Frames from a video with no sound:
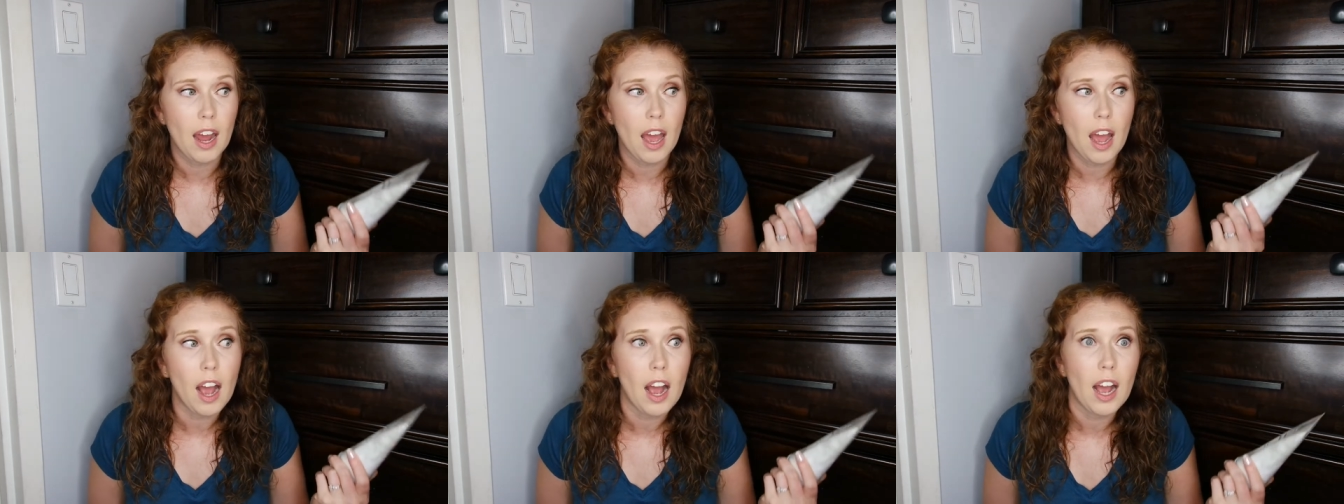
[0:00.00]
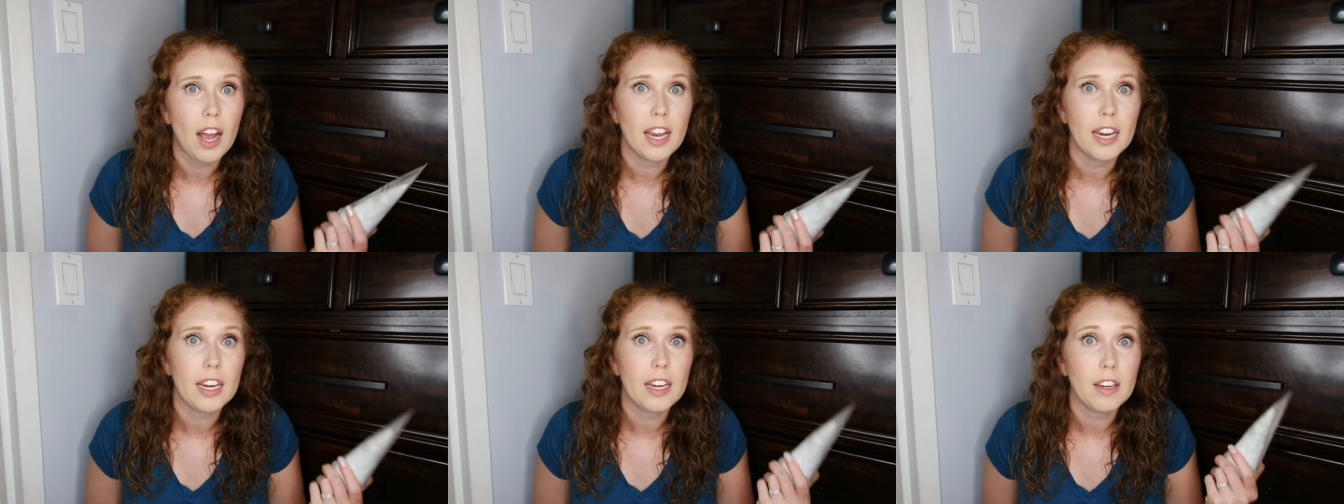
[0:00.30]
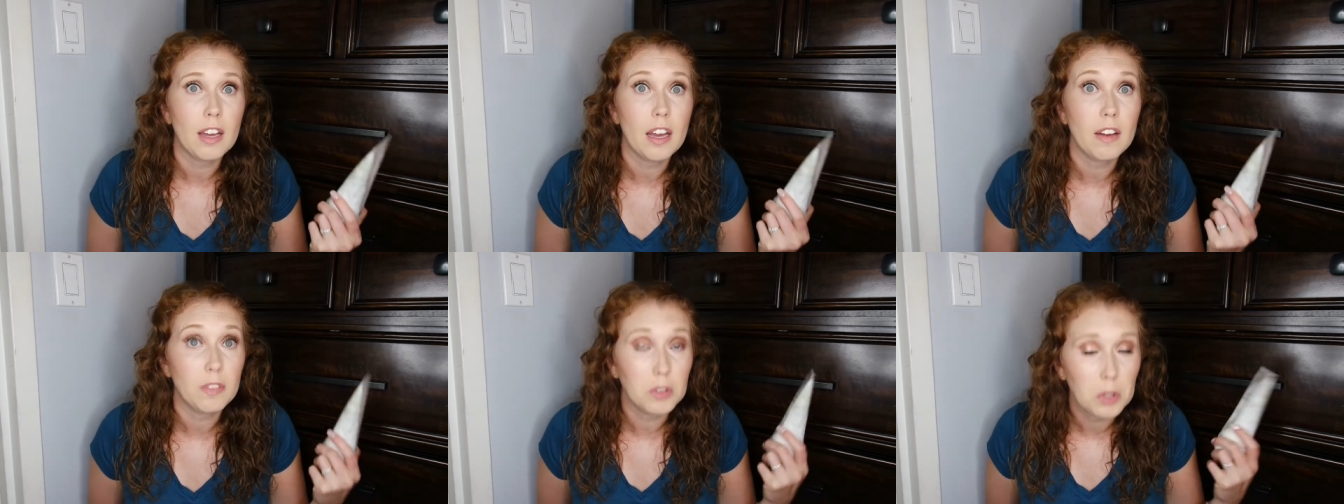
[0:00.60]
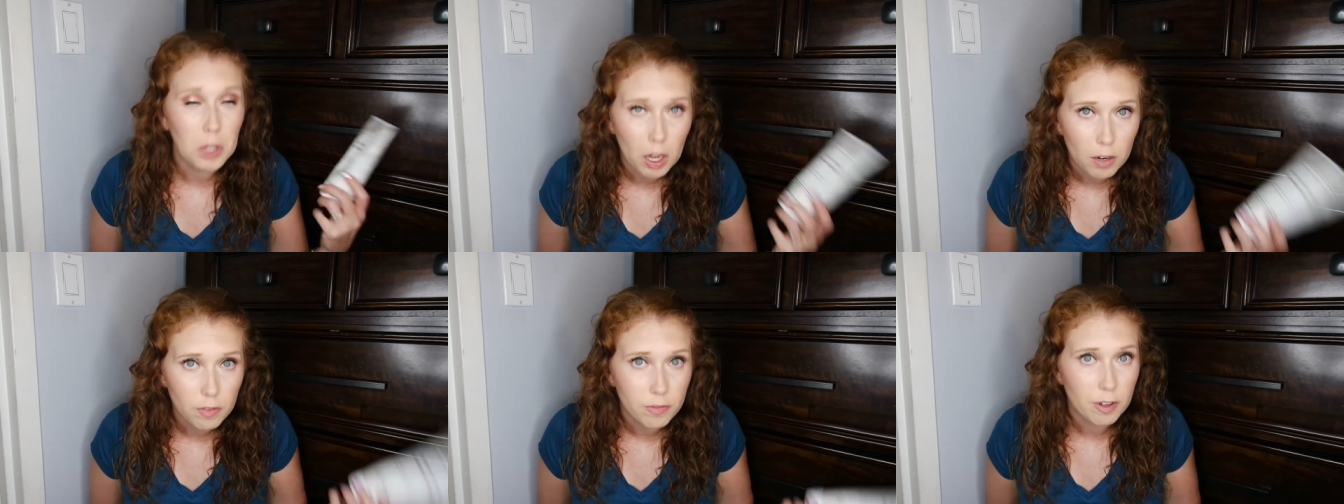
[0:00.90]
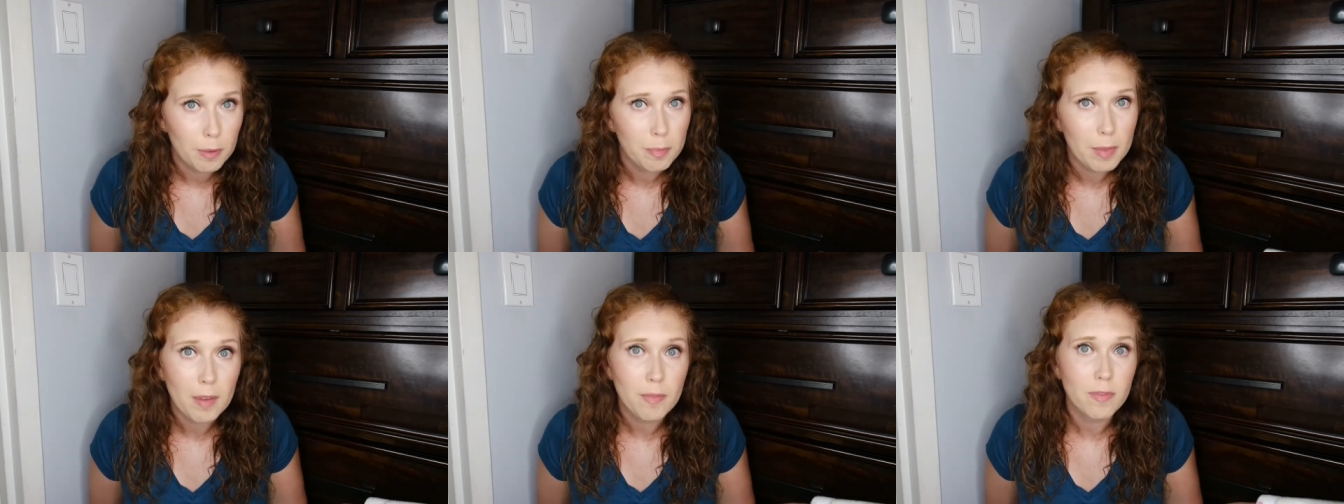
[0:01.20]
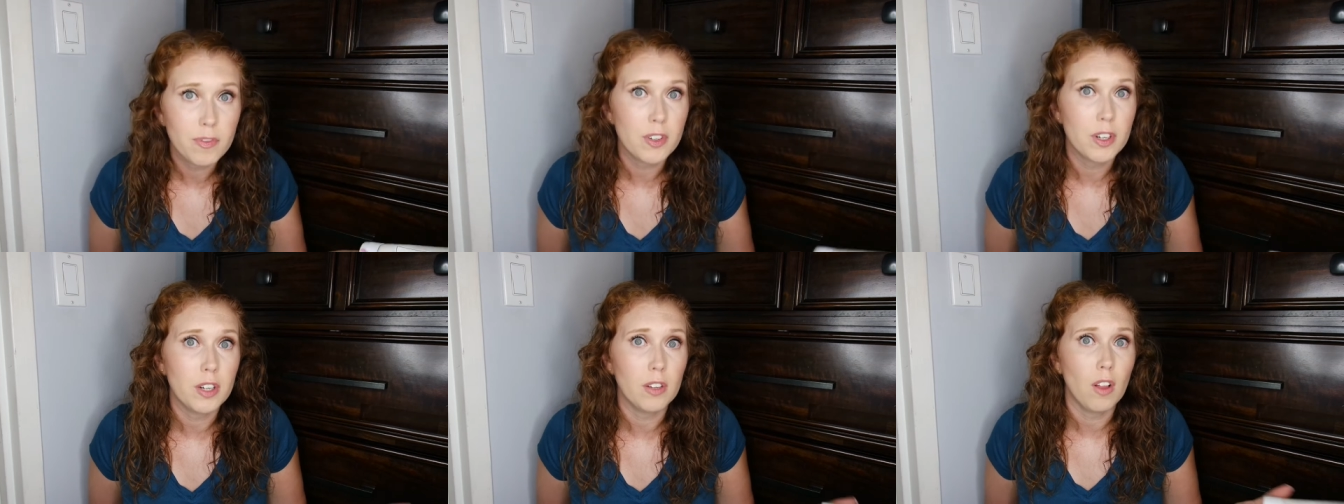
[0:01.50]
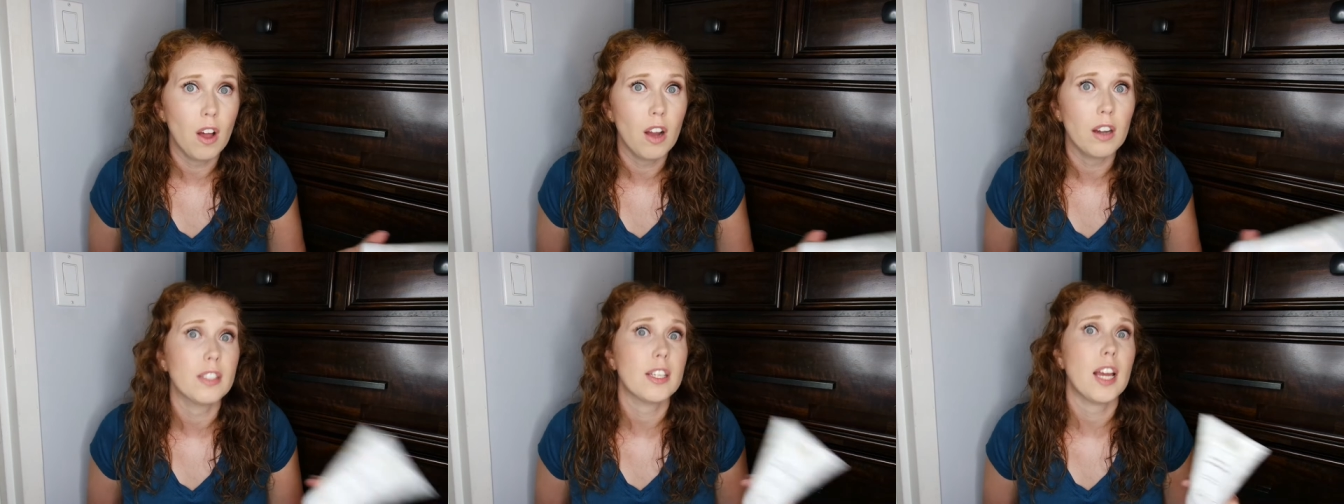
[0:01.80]
I have loved from them for a
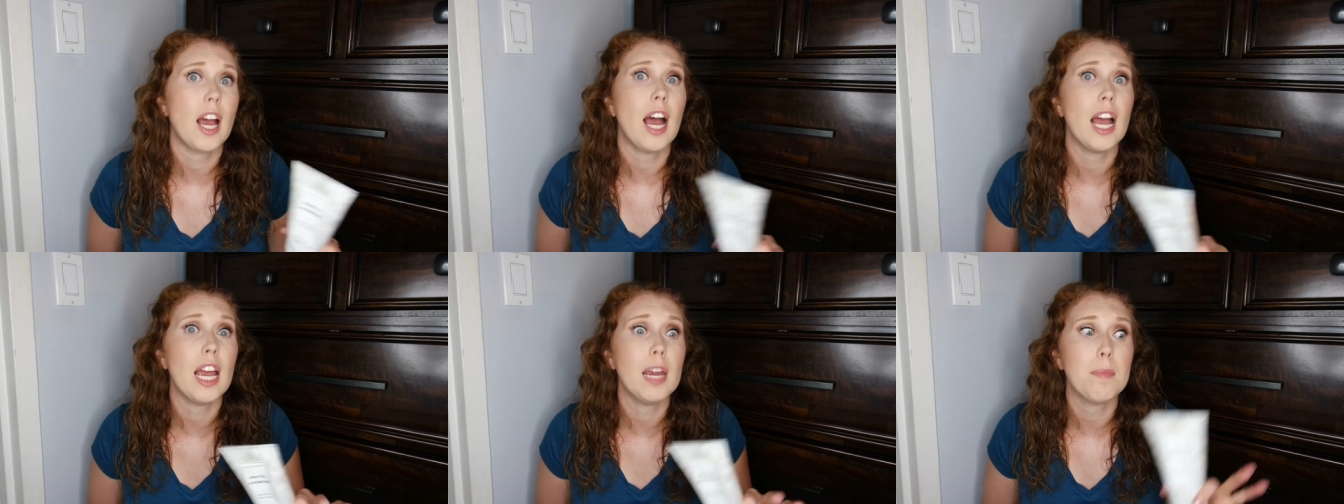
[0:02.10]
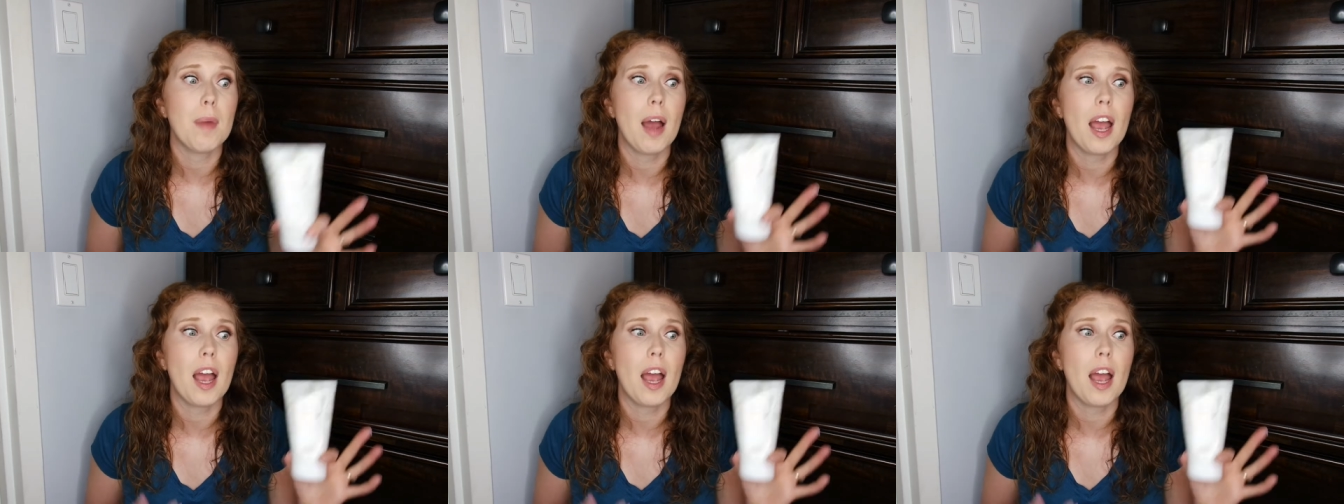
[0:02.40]
long time.